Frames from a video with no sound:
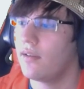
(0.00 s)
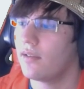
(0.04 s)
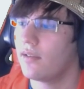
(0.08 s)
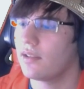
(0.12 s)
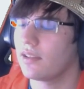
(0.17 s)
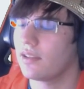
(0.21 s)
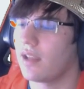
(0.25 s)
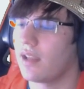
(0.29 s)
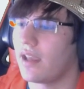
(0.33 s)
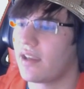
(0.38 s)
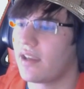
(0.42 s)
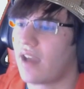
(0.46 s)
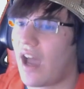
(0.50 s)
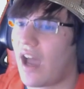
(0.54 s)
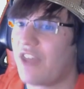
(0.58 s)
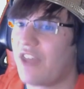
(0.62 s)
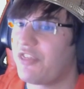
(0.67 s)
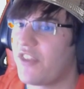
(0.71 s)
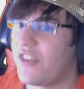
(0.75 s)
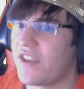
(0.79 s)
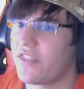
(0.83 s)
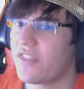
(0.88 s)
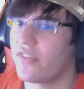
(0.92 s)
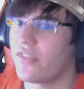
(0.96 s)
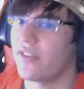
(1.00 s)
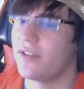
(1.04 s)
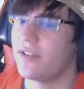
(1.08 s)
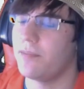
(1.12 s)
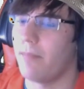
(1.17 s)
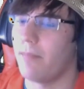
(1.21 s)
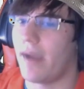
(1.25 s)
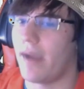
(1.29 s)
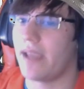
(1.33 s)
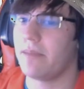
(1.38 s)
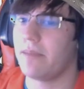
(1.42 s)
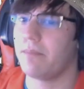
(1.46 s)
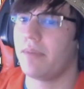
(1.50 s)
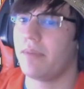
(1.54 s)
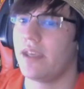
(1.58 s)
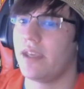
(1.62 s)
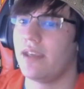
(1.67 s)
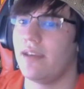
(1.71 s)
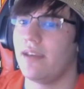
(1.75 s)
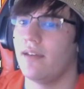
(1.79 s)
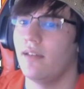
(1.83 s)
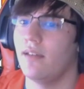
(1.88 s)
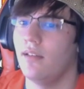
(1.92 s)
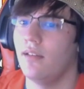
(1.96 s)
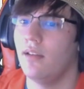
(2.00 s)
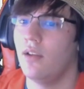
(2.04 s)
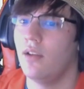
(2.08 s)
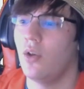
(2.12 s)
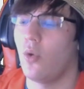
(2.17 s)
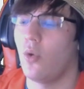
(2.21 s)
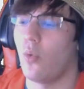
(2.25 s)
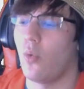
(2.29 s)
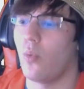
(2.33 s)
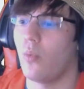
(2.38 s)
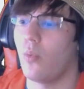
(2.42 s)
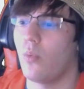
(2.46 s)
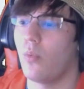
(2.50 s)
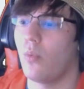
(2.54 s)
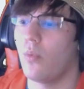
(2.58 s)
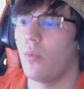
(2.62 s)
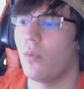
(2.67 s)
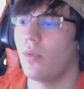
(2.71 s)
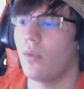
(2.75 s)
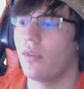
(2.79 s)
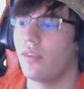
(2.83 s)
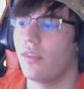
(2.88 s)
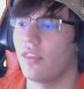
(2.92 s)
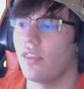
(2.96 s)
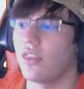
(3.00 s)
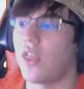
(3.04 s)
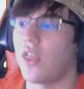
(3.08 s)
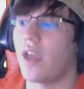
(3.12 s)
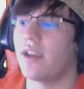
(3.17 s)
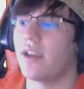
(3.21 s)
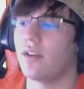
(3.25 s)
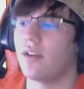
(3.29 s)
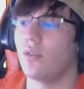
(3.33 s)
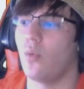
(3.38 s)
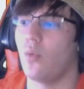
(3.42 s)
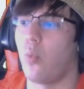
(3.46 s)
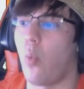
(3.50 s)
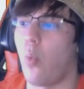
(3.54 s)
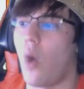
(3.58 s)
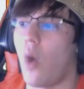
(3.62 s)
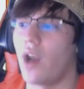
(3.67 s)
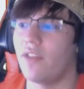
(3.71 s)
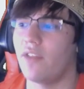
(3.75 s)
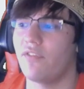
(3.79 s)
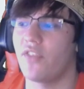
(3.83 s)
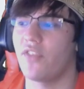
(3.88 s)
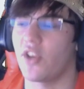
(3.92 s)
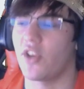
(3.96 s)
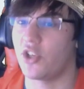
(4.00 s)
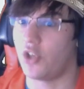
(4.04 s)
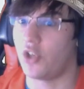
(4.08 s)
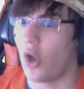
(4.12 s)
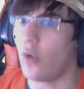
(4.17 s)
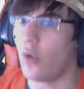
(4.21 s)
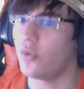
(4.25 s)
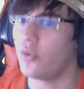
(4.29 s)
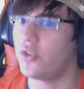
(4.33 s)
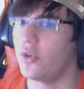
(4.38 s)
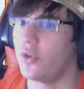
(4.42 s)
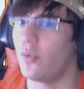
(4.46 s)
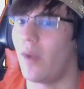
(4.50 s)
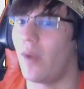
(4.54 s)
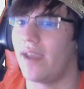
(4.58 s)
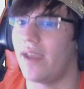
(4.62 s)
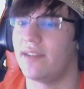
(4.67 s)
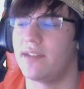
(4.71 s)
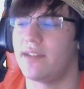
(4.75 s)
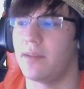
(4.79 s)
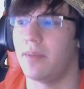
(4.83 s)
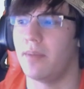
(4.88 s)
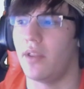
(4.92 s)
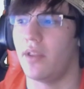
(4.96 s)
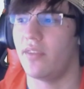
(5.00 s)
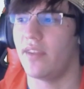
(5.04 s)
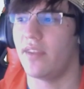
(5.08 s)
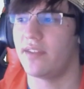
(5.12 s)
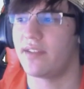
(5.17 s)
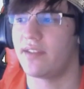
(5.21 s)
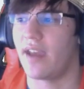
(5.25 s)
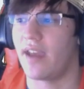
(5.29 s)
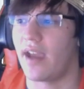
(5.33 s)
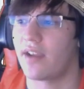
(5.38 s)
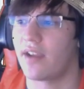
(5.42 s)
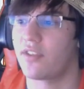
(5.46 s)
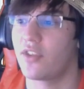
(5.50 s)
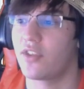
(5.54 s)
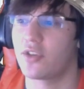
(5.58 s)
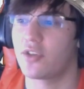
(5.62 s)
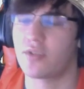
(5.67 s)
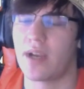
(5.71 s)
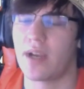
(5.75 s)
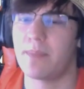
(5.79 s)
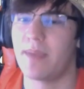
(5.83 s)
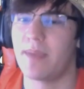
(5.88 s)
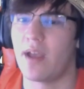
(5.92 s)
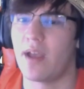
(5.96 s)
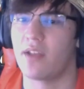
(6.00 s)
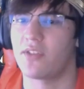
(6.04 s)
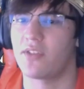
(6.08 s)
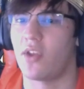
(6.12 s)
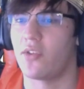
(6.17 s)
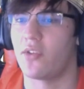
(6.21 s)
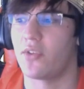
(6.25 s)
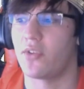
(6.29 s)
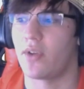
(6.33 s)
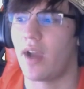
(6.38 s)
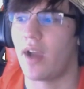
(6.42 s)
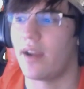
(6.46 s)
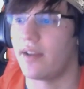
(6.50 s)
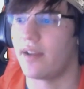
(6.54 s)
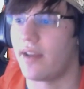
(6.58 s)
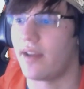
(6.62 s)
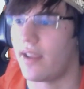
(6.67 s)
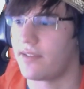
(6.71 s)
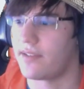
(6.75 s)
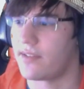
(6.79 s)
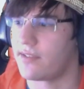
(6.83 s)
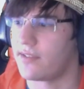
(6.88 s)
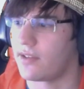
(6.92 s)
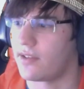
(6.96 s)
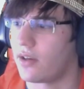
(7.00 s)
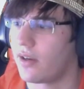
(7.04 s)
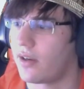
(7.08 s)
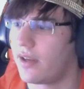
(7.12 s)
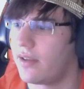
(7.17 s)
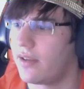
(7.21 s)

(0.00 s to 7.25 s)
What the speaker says: Like, I think this might be, like, one of the go-to ways to build this deck. The Drapion's also kind of necessary.